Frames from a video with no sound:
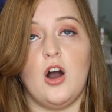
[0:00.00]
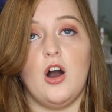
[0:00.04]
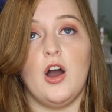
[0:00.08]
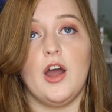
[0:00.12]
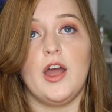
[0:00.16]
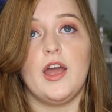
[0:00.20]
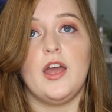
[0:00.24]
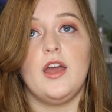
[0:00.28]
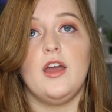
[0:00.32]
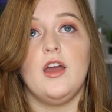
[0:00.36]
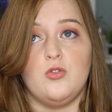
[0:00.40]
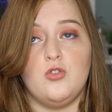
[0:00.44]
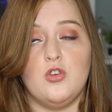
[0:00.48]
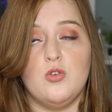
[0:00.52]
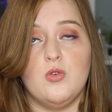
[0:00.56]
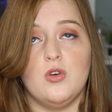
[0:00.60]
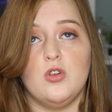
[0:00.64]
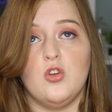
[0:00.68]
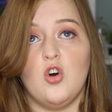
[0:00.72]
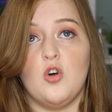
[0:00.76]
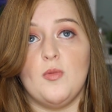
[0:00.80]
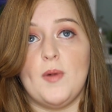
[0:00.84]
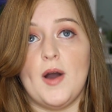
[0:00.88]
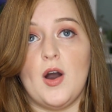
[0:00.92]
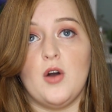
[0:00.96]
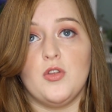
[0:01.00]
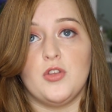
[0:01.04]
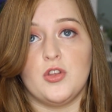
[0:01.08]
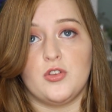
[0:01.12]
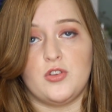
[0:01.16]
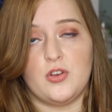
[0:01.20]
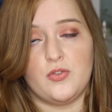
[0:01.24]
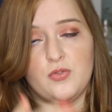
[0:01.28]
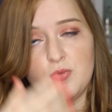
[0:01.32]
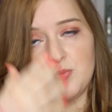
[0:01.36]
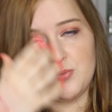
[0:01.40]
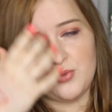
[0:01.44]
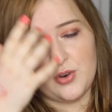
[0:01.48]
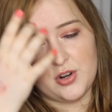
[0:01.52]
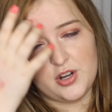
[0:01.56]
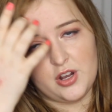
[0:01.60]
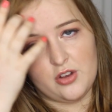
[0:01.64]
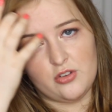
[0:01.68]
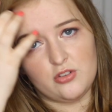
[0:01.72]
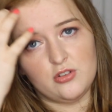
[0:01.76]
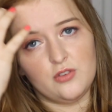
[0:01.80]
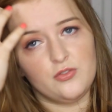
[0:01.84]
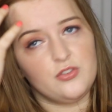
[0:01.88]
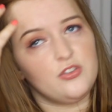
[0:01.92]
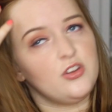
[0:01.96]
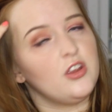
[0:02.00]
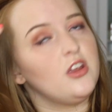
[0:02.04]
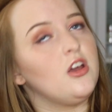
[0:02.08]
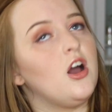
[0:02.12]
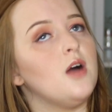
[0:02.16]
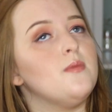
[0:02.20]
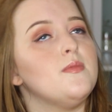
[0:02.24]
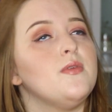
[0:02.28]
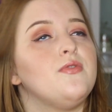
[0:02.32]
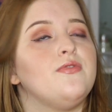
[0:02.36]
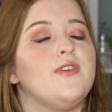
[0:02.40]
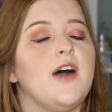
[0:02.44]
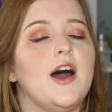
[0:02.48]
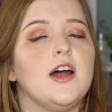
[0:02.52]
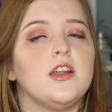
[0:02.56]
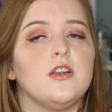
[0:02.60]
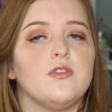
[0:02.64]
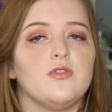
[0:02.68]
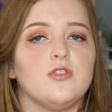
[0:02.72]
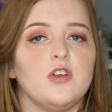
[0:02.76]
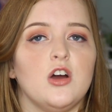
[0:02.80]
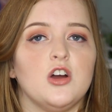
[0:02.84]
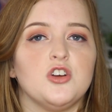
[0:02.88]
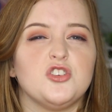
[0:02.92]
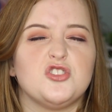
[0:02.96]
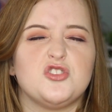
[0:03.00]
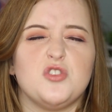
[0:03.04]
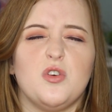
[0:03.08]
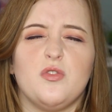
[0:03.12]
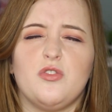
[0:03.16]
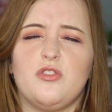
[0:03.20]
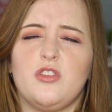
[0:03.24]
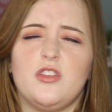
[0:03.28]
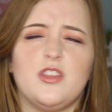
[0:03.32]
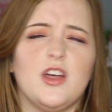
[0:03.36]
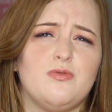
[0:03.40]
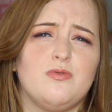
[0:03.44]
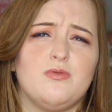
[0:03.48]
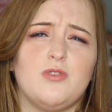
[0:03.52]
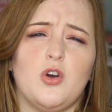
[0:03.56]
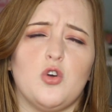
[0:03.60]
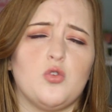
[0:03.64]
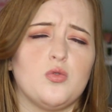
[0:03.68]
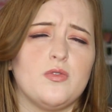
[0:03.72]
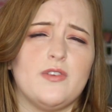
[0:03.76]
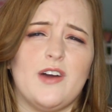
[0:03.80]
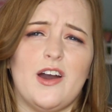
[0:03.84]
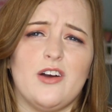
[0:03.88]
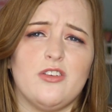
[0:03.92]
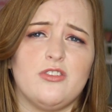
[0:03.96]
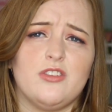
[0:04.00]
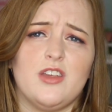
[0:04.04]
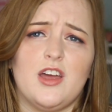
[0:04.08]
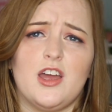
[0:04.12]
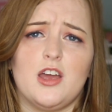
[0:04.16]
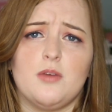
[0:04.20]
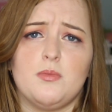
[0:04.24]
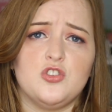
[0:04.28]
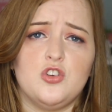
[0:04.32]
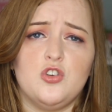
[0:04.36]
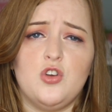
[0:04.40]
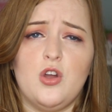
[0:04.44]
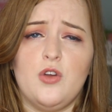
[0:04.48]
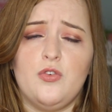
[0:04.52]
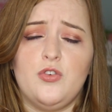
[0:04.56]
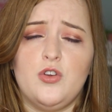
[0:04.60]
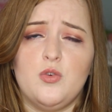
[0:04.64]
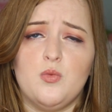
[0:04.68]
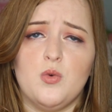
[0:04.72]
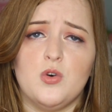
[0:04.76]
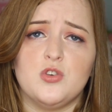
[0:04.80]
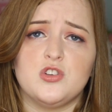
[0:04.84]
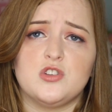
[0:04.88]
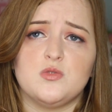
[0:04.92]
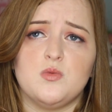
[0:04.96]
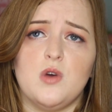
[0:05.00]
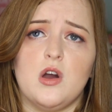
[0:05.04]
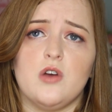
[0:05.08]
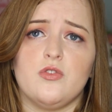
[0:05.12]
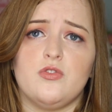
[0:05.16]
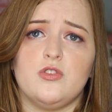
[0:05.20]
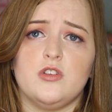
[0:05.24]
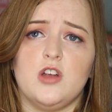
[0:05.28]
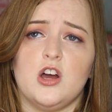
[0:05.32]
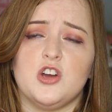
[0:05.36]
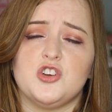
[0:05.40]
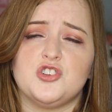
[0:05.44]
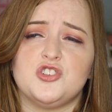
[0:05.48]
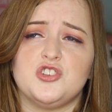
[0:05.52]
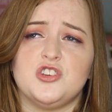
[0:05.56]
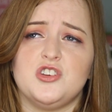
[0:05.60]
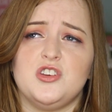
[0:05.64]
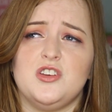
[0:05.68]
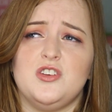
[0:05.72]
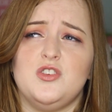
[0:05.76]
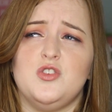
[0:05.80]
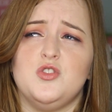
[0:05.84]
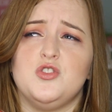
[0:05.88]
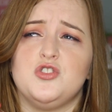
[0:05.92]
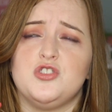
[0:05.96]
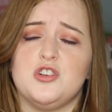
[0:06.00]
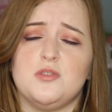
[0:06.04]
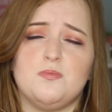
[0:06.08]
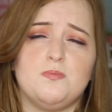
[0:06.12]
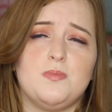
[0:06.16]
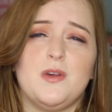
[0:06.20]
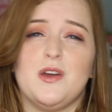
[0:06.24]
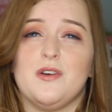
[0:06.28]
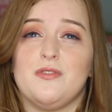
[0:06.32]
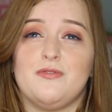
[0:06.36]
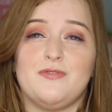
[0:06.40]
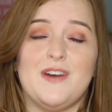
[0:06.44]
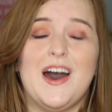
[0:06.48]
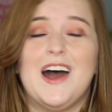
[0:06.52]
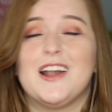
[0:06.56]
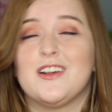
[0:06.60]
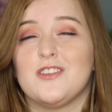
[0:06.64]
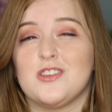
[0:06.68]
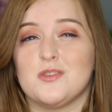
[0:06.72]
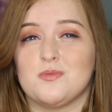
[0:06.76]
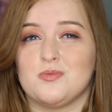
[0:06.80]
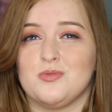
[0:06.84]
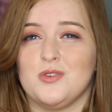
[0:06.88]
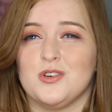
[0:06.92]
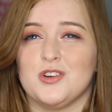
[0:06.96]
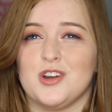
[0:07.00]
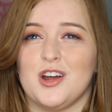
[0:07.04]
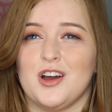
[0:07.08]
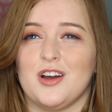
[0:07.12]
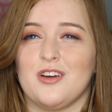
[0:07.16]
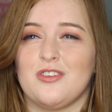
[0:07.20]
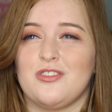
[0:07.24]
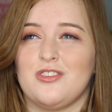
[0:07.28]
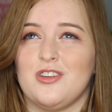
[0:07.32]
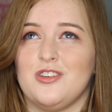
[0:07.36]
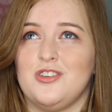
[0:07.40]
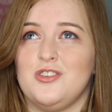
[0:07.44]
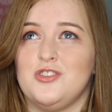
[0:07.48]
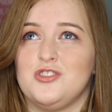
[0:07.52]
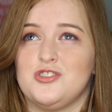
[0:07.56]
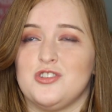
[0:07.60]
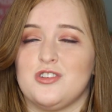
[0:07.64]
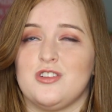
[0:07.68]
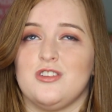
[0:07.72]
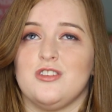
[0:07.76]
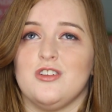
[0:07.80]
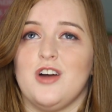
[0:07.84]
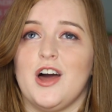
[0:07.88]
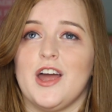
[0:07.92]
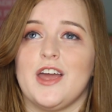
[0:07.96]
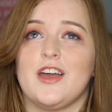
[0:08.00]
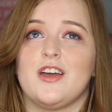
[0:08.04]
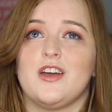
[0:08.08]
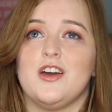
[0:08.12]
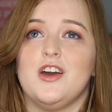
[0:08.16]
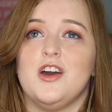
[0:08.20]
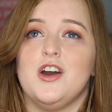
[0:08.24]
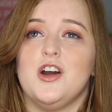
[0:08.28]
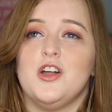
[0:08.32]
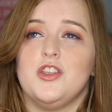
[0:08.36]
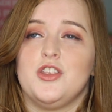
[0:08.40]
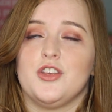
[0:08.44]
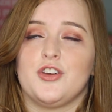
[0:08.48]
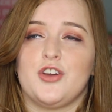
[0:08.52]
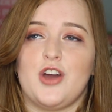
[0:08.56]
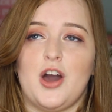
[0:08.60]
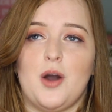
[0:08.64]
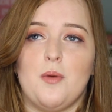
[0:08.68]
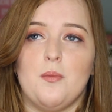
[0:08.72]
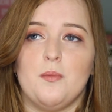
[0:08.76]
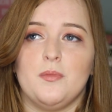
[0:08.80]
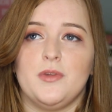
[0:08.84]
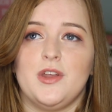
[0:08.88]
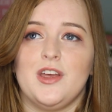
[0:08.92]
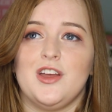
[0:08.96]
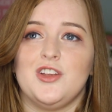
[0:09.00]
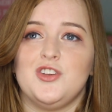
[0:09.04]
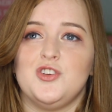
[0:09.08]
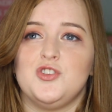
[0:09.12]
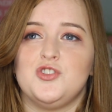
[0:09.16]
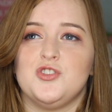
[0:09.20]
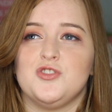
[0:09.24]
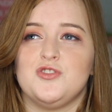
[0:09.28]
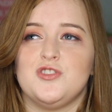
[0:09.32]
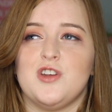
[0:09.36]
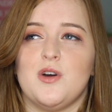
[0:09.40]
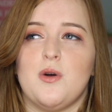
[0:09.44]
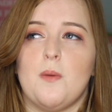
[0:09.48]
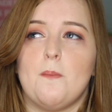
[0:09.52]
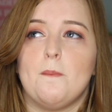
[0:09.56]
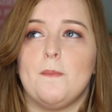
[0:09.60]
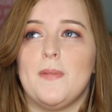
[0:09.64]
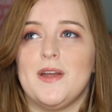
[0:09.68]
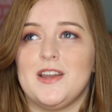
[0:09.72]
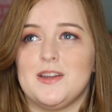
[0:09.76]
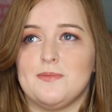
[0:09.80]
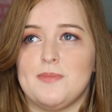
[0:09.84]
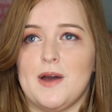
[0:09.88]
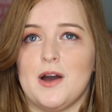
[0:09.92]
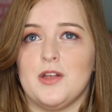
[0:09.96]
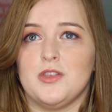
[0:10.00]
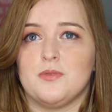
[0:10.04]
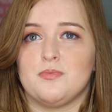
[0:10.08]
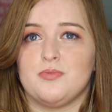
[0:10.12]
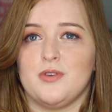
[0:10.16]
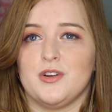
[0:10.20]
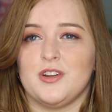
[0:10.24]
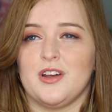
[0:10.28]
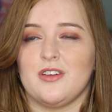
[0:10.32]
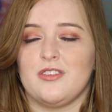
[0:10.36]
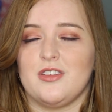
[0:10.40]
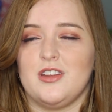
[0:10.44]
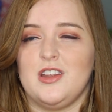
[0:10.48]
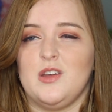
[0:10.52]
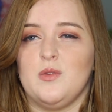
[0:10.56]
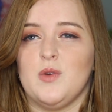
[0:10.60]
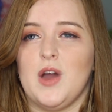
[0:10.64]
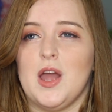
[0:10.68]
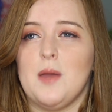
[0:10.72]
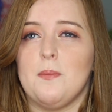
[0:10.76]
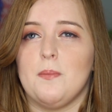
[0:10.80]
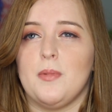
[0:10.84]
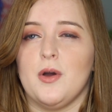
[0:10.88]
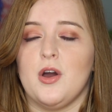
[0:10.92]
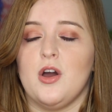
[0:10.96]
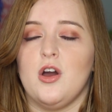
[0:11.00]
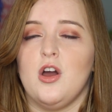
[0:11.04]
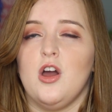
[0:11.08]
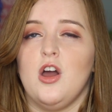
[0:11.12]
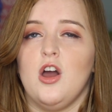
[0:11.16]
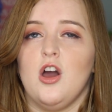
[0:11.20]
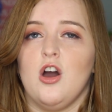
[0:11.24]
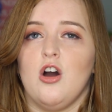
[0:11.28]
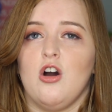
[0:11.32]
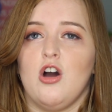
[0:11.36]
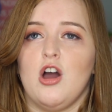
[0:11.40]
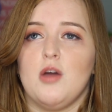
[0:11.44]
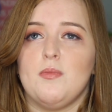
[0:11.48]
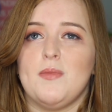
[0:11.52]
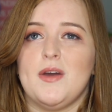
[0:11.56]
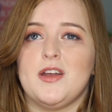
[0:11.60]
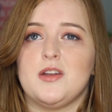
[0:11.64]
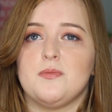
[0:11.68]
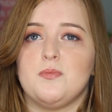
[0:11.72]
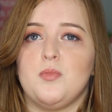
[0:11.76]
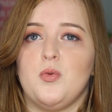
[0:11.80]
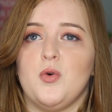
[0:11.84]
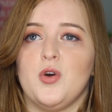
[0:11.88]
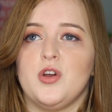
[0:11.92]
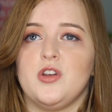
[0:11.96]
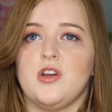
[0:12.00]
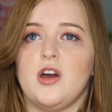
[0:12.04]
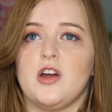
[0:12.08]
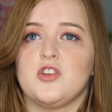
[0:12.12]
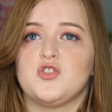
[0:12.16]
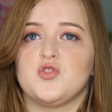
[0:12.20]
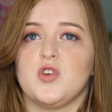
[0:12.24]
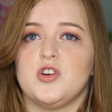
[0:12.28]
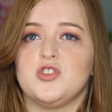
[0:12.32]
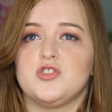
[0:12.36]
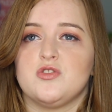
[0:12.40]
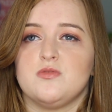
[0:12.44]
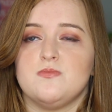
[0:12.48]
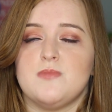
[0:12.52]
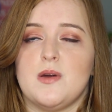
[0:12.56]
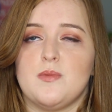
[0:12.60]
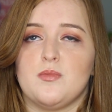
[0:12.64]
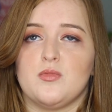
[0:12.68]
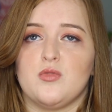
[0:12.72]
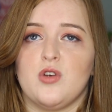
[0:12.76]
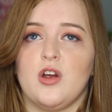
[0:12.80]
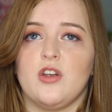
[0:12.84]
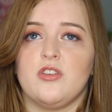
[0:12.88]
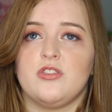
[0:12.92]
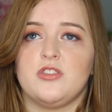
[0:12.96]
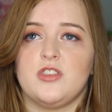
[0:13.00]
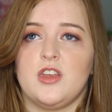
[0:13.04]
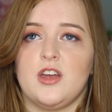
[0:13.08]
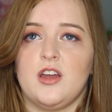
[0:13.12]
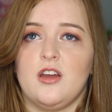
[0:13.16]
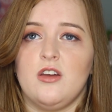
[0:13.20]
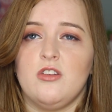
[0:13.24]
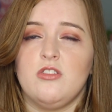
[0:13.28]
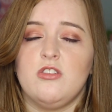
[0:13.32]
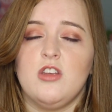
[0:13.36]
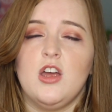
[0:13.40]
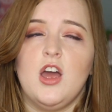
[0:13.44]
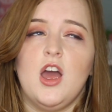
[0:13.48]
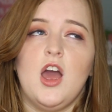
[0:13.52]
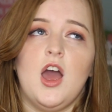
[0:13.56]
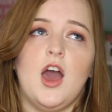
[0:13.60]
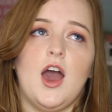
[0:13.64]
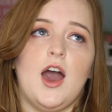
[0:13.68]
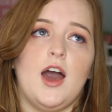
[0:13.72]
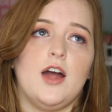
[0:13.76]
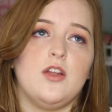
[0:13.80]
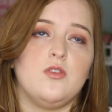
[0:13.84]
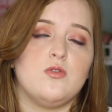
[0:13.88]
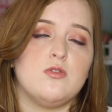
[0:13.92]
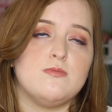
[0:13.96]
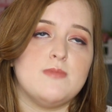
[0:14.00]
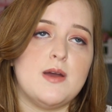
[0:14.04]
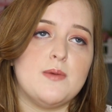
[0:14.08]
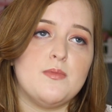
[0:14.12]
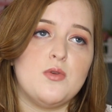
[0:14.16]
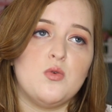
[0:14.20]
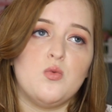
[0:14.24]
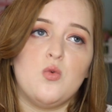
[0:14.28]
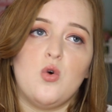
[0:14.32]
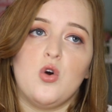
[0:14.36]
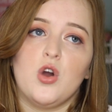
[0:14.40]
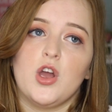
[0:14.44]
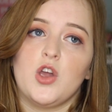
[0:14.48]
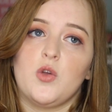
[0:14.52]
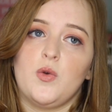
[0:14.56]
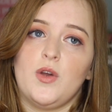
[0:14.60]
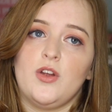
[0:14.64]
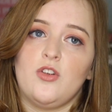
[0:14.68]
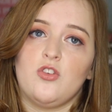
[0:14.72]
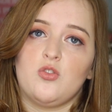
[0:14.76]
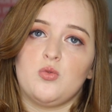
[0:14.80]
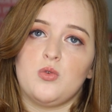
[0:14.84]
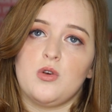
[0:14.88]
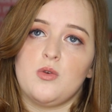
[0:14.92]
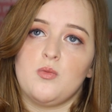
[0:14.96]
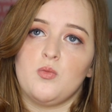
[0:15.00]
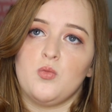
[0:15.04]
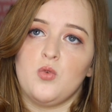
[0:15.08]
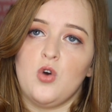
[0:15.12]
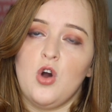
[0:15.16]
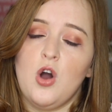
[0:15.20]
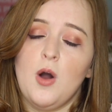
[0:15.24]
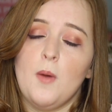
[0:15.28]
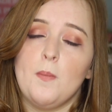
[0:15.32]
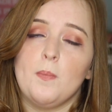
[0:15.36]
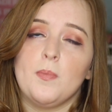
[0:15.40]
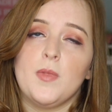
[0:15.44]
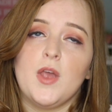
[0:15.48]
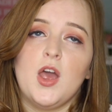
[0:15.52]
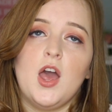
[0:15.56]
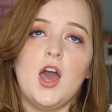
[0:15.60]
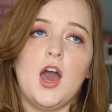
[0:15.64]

I knew a lot about the different products, and obviously I'm a fan of Lush. Obviously that goes without saying. If you want to work for Lush, you should be a fan of the products, and you should like the company, and you should know a bit about the products anyway. But I made a point at trying to memorise things and remember what ingredients were in what.